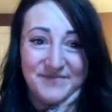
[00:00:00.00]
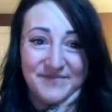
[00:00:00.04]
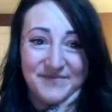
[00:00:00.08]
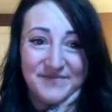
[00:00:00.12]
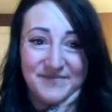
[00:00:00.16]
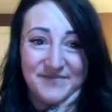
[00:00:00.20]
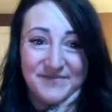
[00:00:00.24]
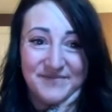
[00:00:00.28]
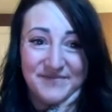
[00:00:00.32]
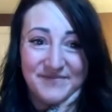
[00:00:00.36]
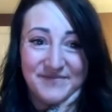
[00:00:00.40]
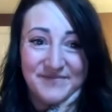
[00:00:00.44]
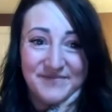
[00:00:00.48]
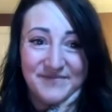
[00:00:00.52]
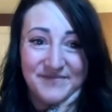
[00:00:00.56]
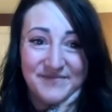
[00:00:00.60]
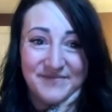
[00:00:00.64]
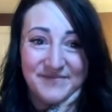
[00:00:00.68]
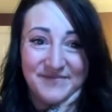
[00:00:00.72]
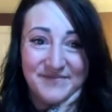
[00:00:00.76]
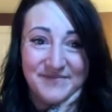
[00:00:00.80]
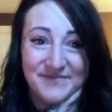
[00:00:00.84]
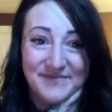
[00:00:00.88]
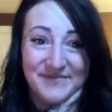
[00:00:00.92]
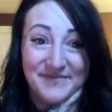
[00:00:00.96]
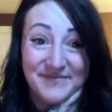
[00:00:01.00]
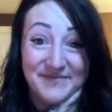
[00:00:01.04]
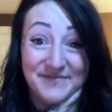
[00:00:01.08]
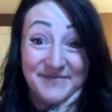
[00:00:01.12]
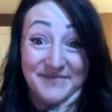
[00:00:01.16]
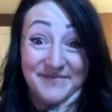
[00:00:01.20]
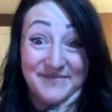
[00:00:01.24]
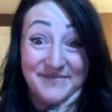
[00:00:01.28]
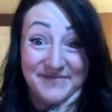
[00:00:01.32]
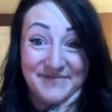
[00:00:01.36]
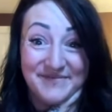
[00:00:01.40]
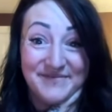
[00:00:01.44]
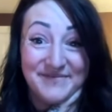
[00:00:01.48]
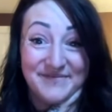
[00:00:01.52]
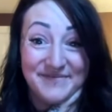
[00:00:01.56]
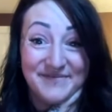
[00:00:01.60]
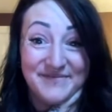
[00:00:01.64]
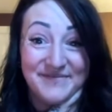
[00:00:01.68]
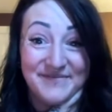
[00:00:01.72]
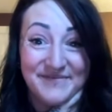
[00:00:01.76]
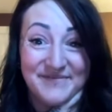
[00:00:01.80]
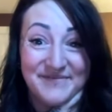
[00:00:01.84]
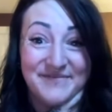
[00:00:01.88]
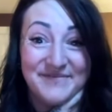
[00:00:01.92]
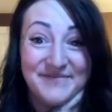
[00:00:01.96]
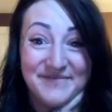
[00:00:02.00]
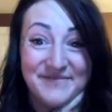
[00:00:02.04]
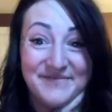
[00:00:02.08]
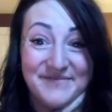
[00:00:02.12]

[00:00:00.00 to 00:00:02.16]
The person shown says nothing.